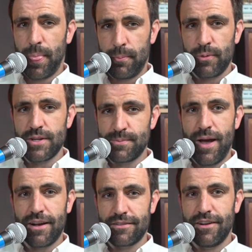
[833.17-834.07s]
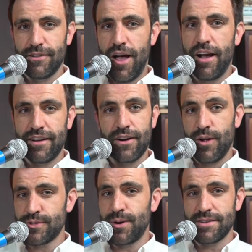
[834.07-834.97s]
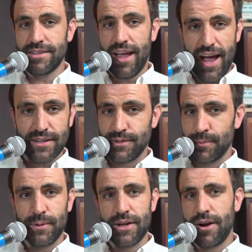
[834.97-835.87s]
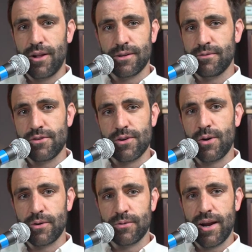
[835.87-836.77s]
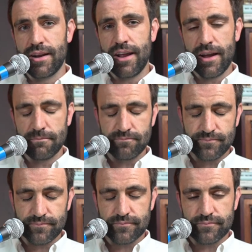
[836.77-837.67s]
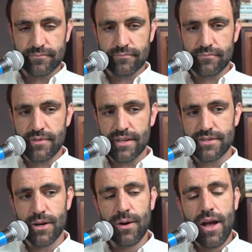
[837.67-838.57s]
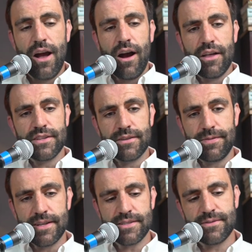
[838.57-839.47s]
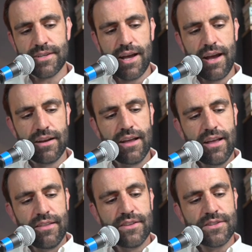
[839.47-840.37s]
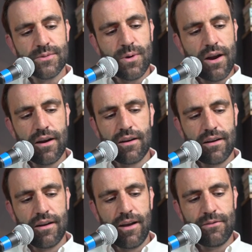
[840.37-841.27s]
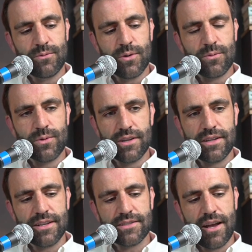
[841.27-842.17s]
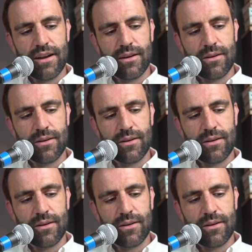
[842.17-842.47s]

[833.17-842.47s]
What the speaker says: brings back a lot and also has an excellent play caller of their own in Ryan Day. So on the defensive side, this is where, we're really excited.